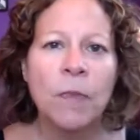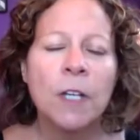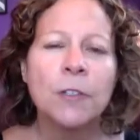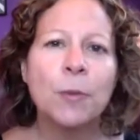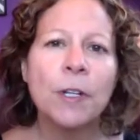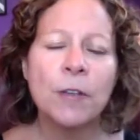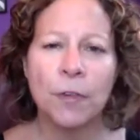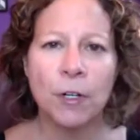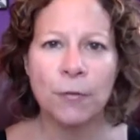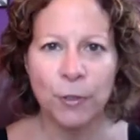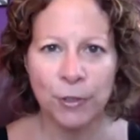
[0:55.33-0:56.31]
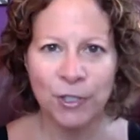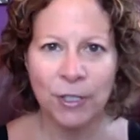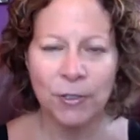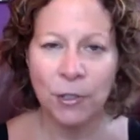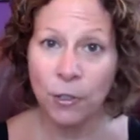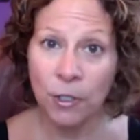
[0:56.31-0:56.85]
So one of the very first things
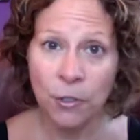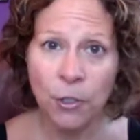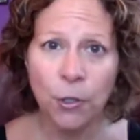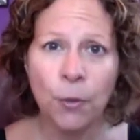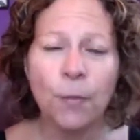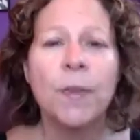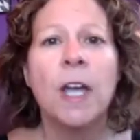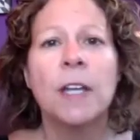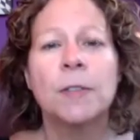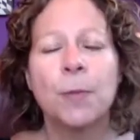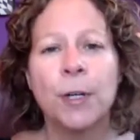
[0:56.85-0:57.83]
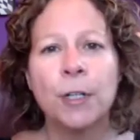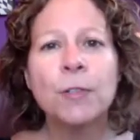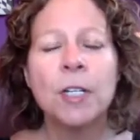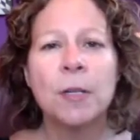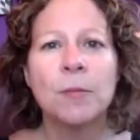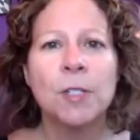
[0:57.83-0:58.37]
that you can do is bring your
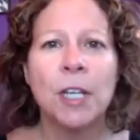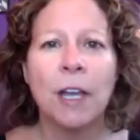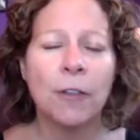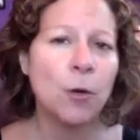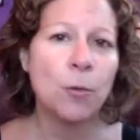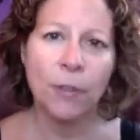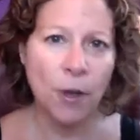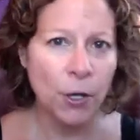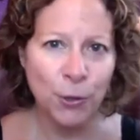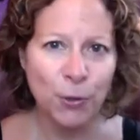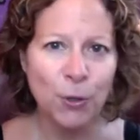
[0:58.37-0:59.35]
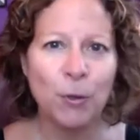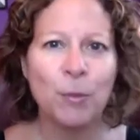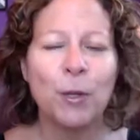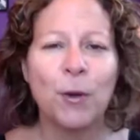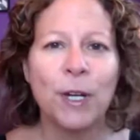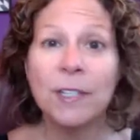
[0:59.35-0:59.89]
team together with all your new
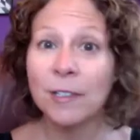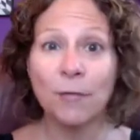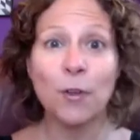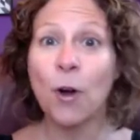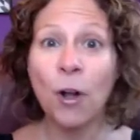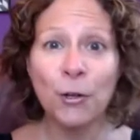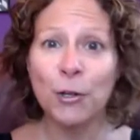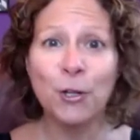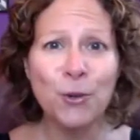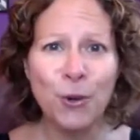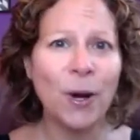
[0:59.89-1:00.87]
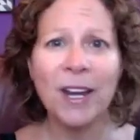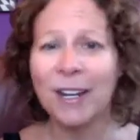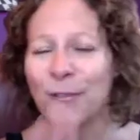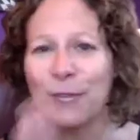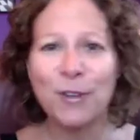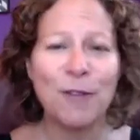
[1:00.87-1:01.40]
employees. If they're all new, great.
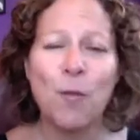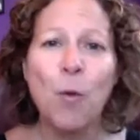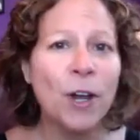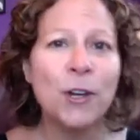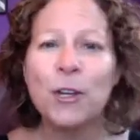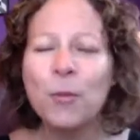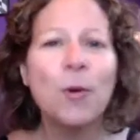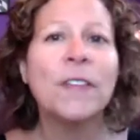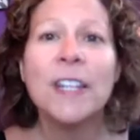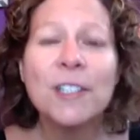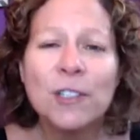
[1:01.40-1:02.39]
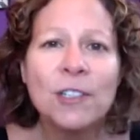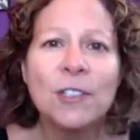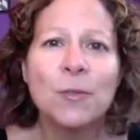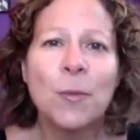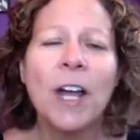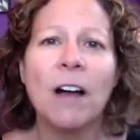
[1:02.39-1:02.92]
If you have one new one, that's just
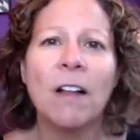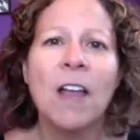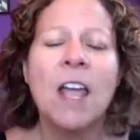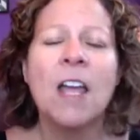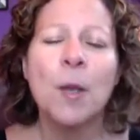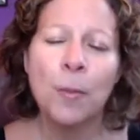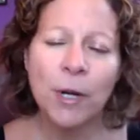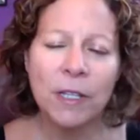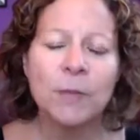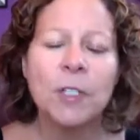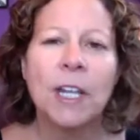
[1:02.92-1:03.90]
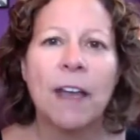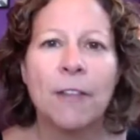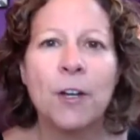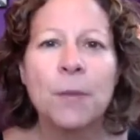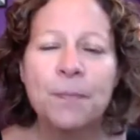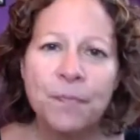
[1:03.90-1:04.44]
as well. Bring them
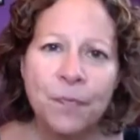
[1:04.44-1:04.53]
together,